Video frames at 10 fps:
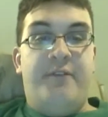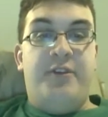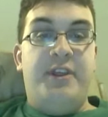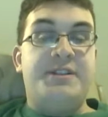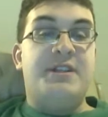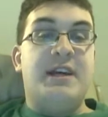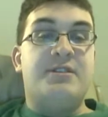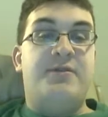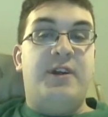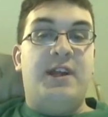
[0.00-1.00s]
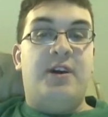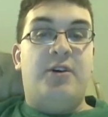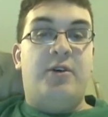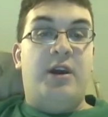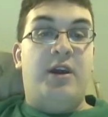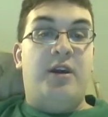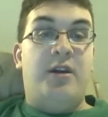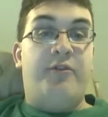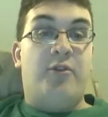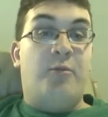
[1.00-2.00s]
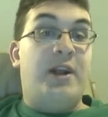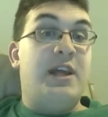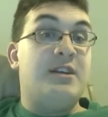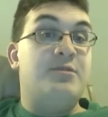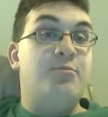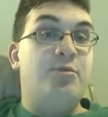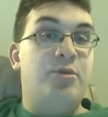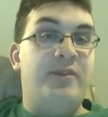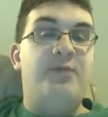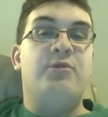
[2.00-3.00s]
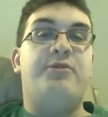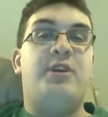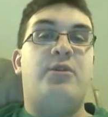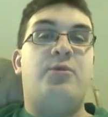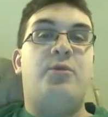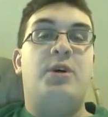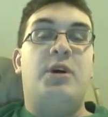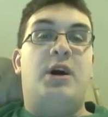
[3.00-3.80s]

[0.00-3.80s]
For this next video and for my next movie review,